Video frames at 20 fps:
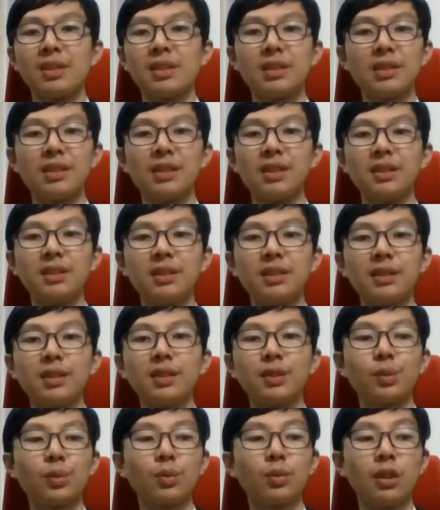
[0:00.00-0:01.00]
seriously,
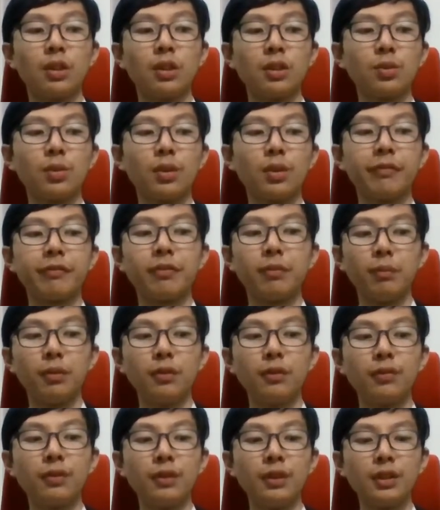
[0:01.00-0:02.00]
this was one of the
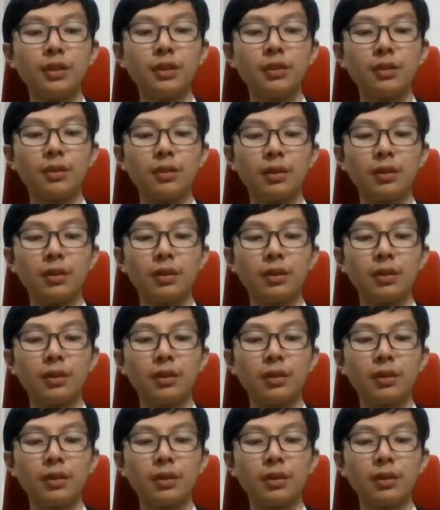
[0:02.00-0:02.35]
movie